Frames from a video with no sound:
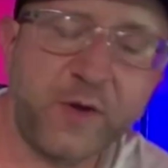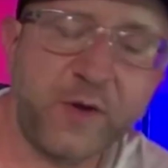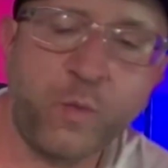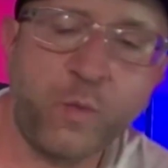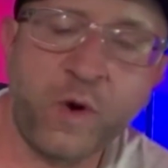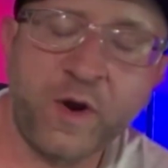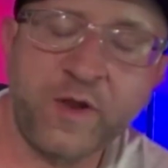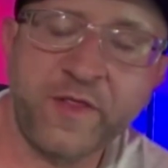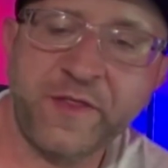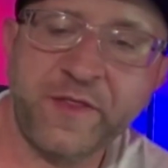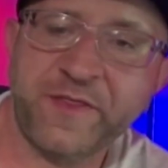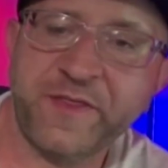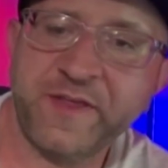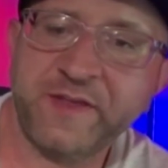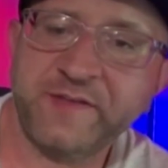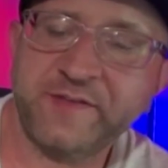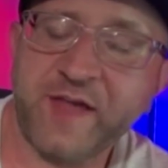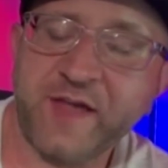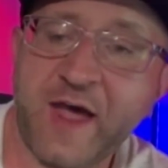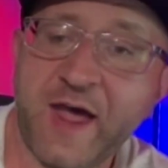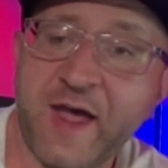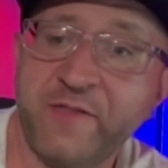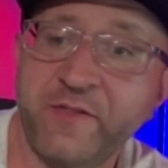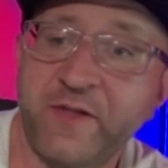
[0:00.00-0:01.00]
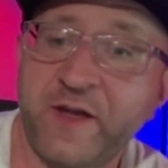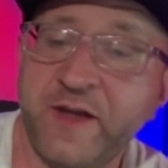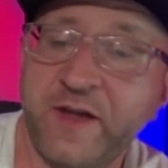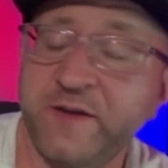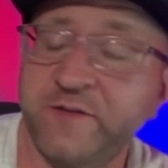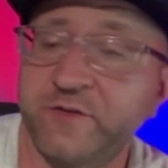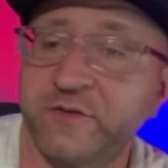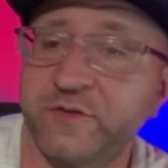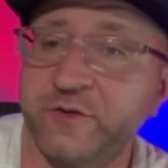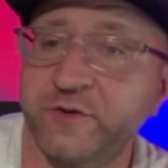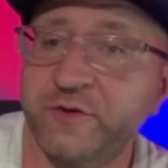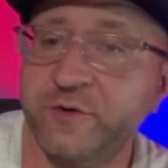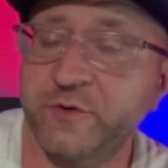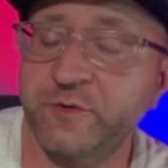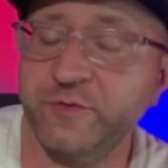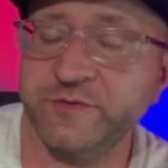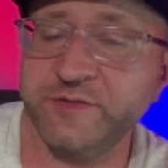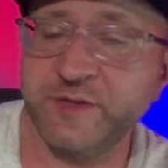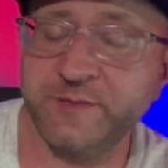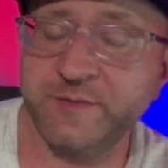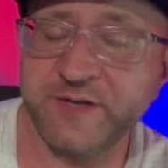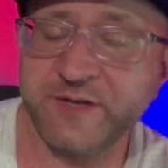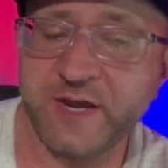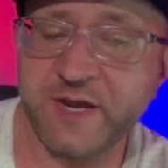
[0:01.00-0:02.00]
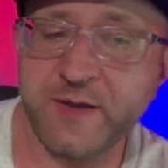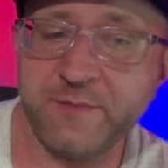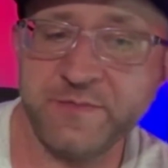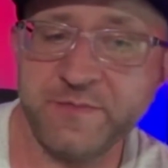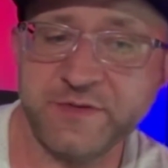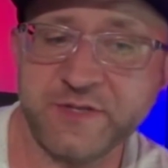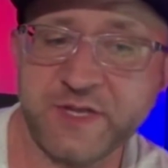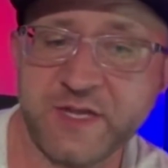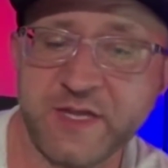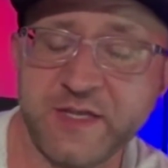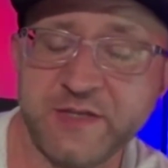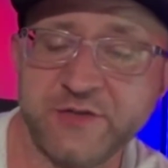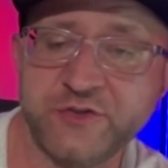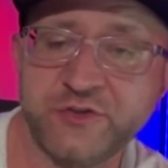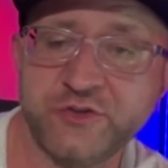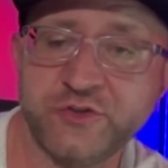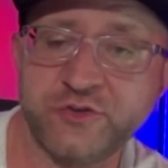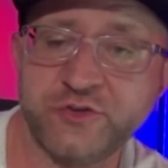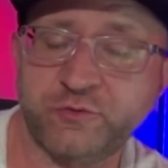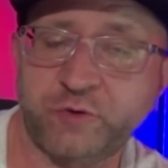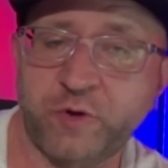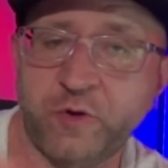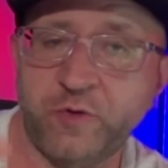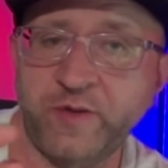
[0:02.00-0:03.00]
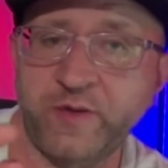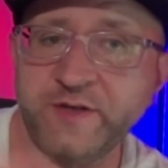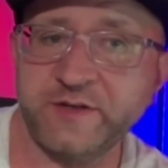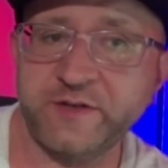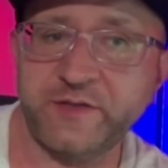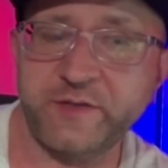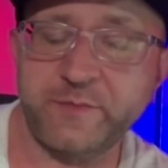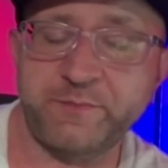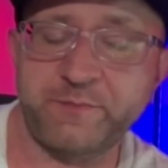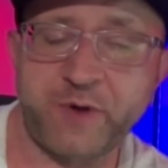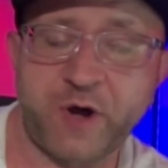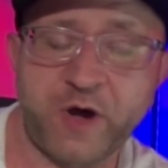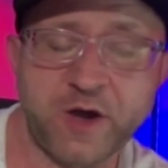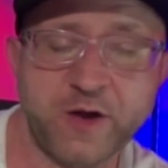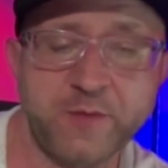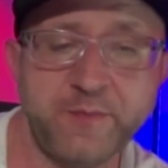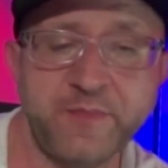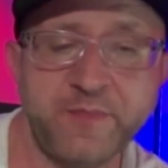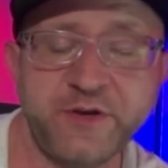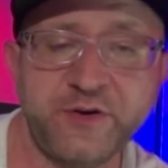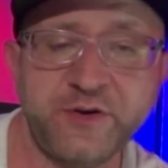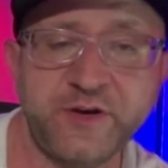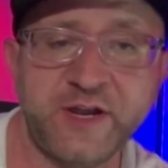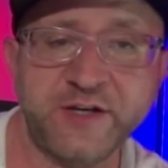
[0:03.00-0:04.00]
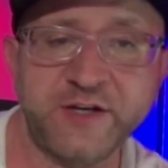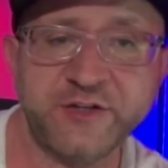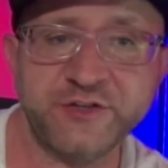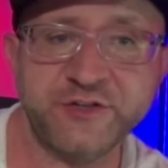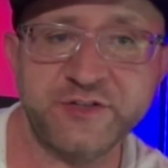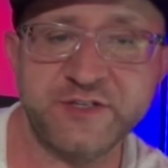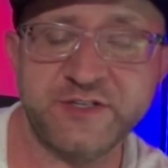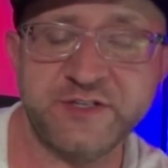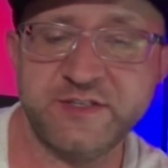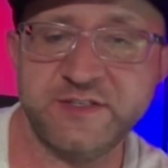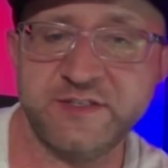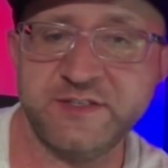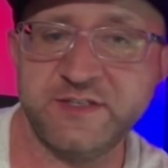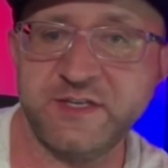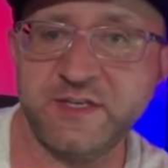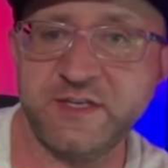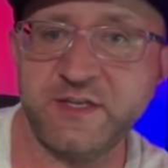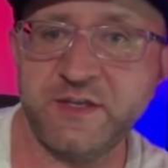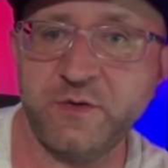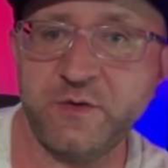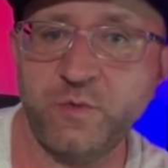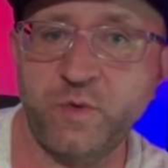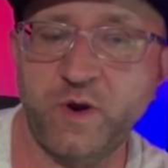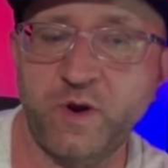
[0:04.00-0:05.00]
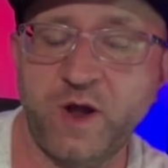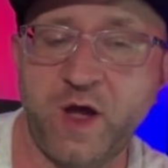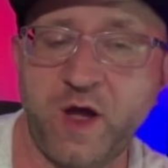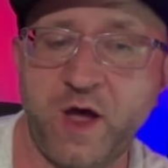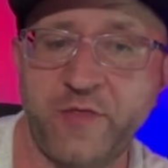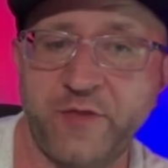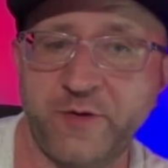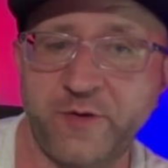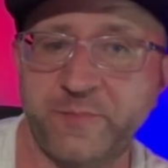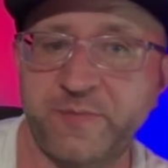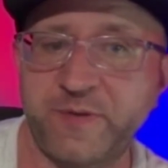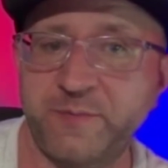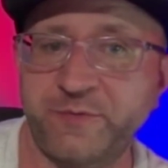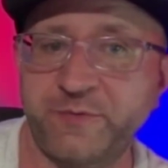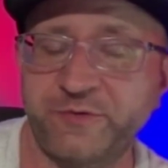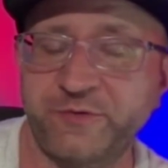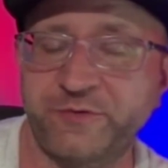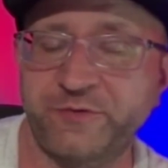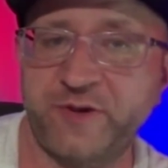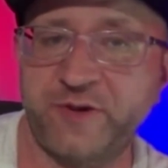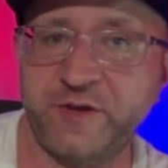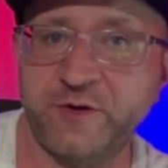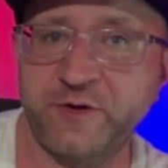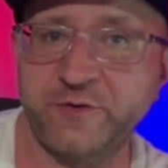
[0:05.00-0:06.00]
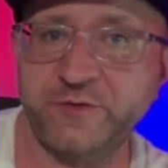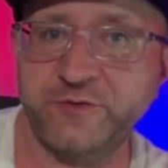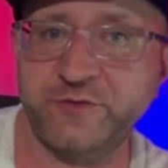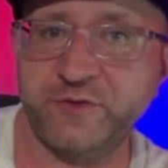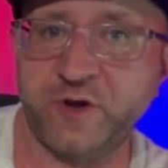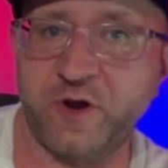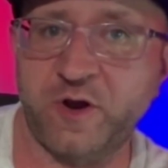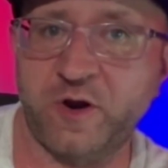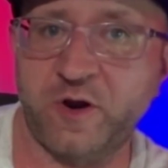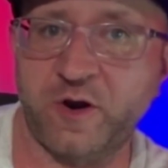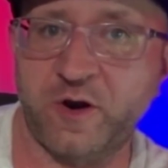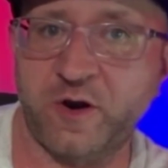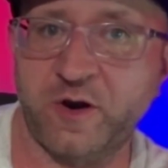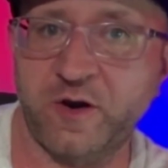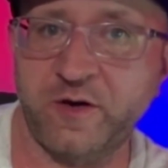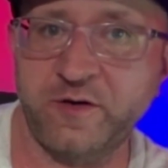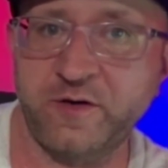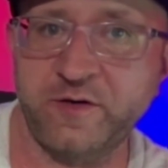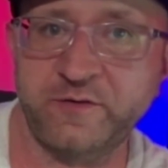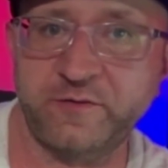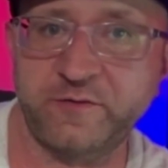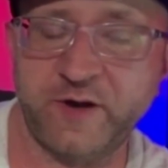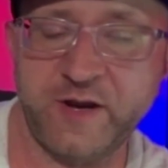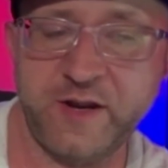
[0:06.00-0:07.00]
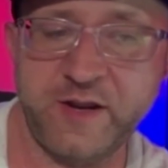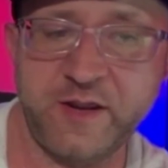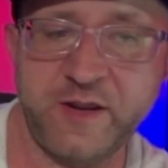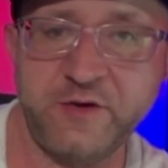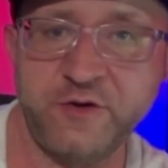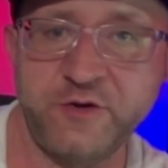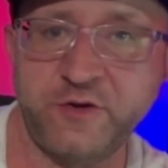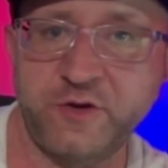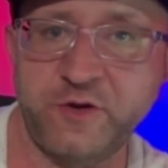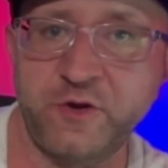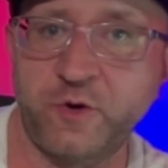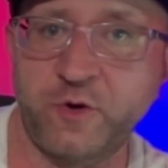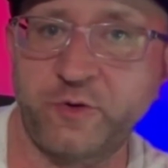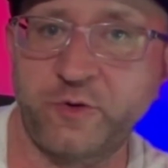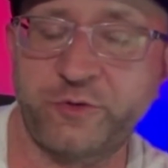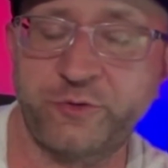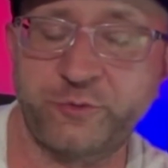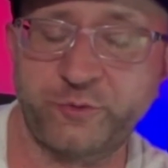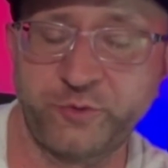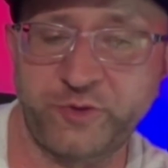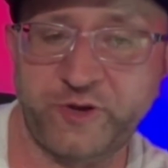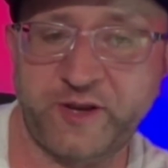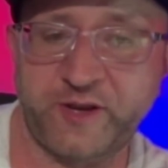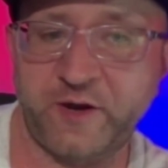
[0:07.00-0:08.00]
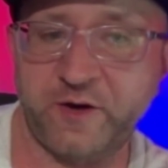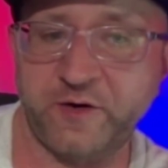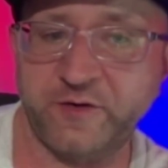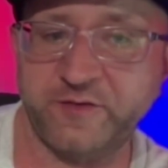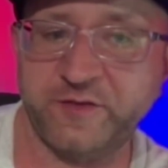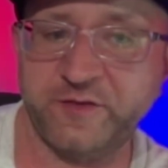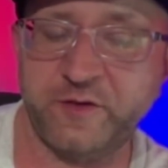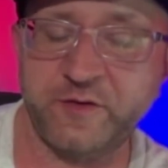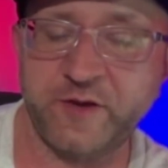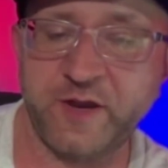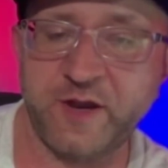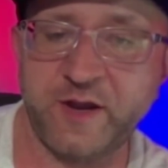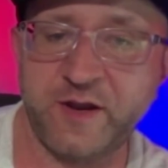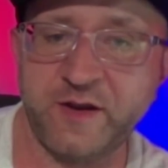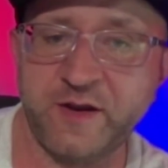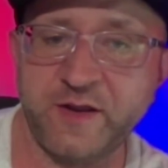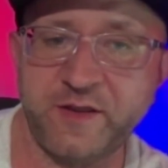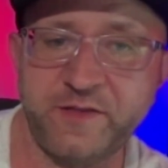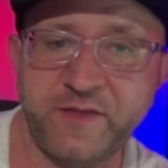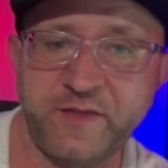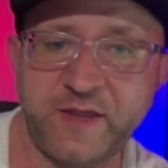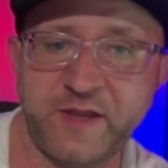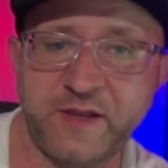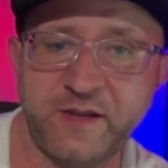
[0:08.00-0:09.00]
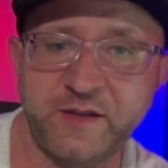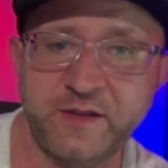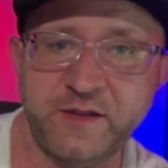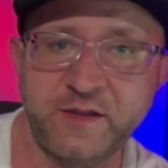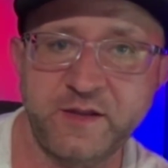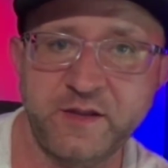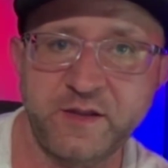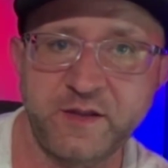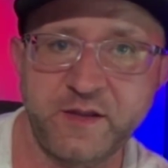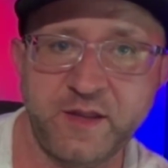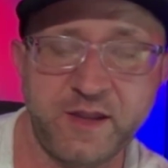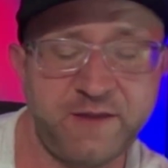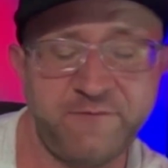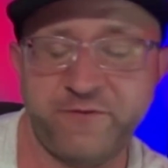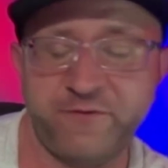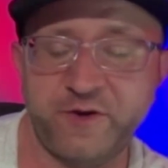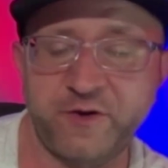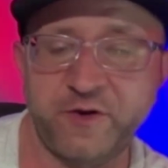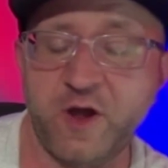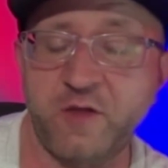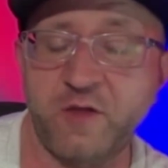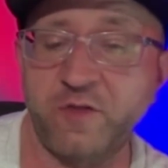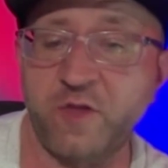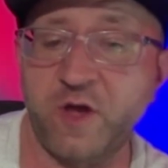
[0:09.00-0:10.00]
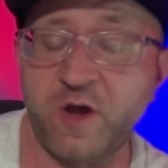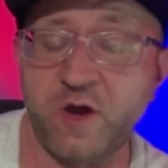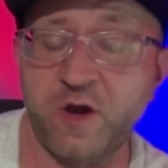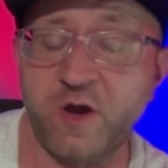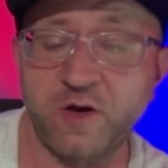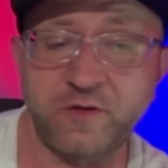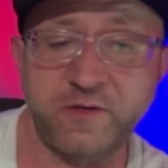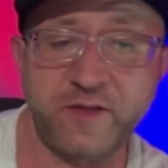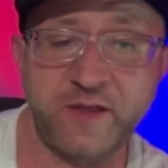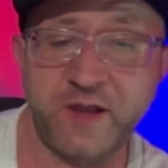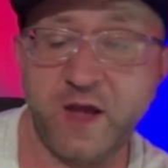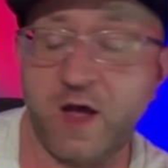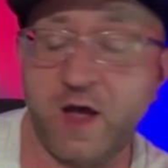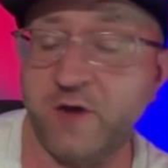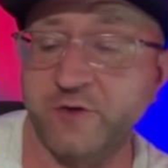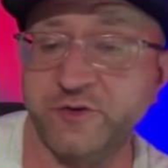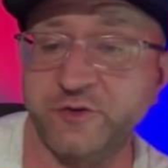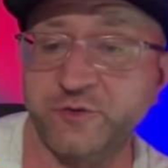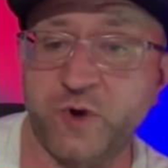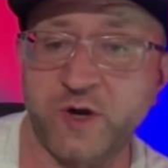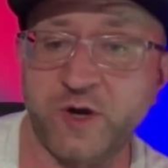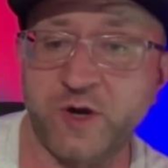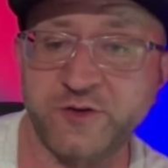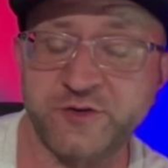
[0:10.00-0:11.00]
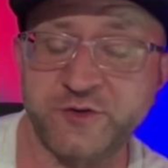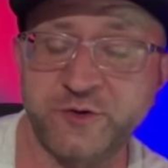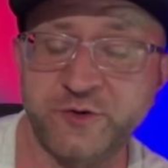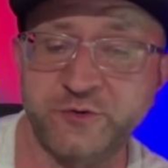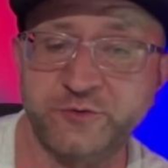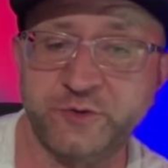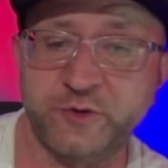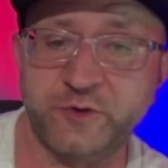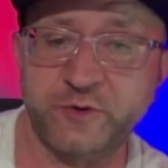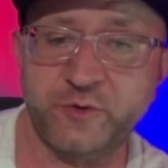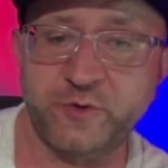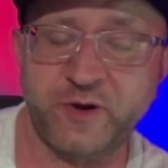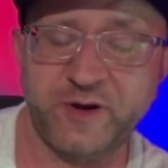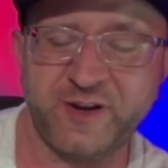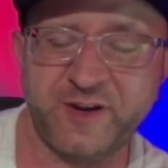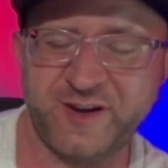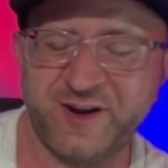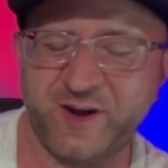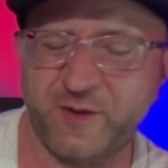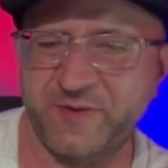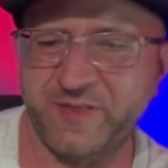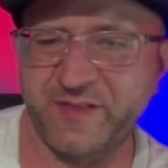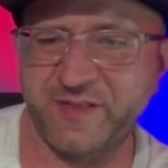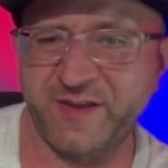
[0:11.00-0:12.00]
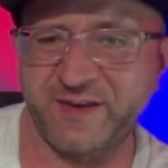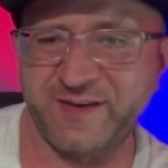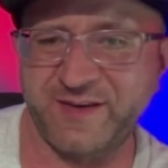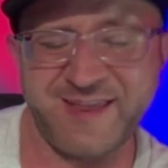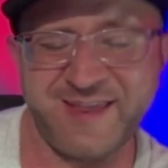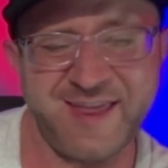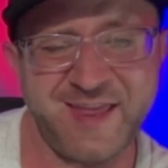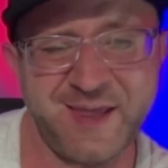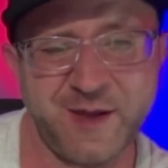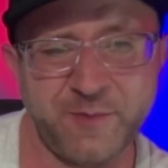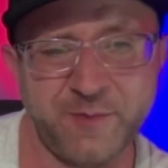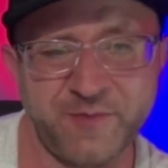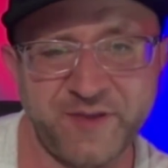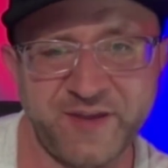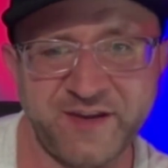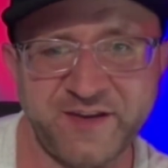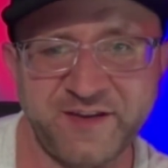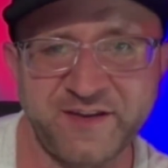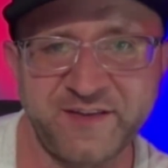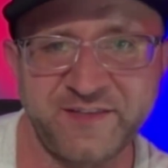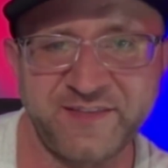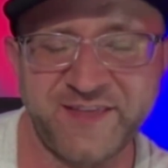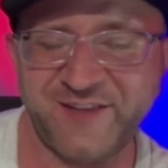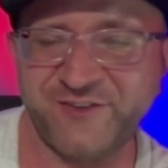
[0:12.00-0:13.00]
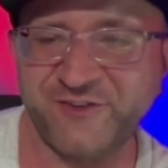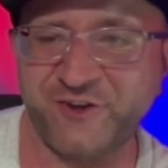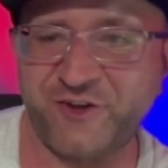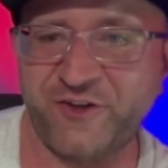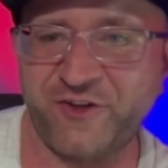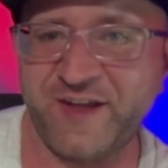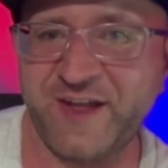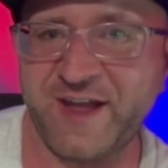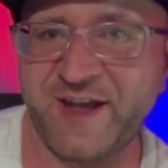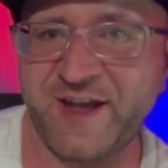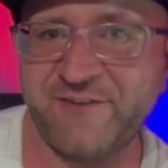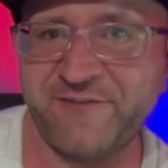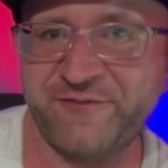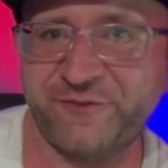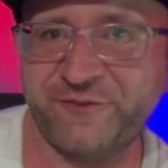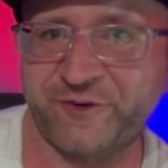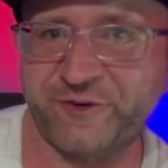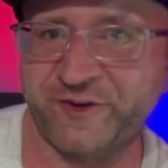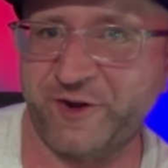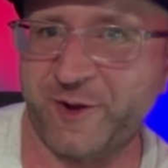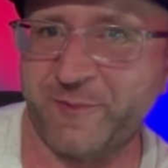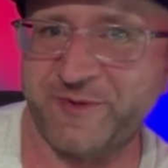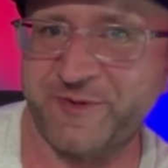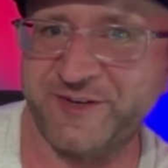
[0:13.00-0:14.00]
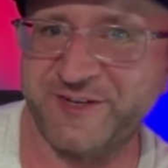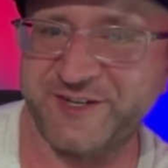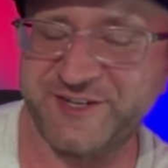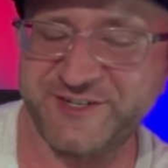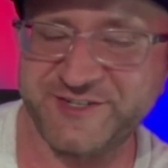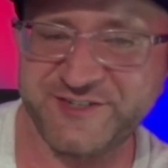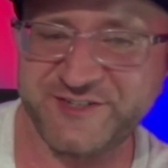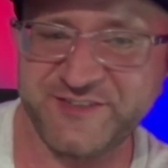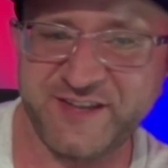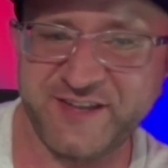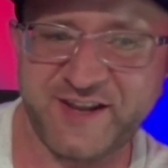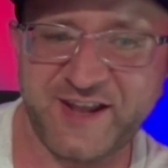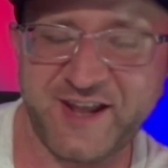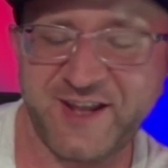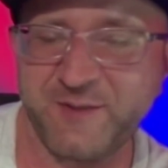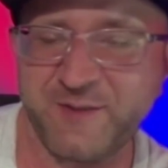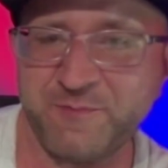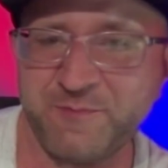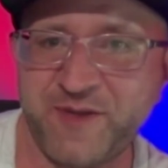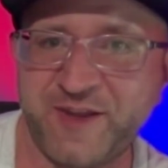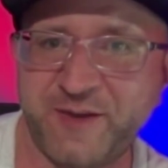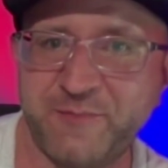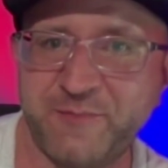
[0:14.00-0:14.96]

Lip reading: you, but one of the things I like to do sometimes is scrolling to the bottom and you can actually see what other people's videos are, right? And you can go through the carousel kind of and like if they're not long, like I'll just watch those real quick and I'll be like, damn, like that's all I have for competition. Like I can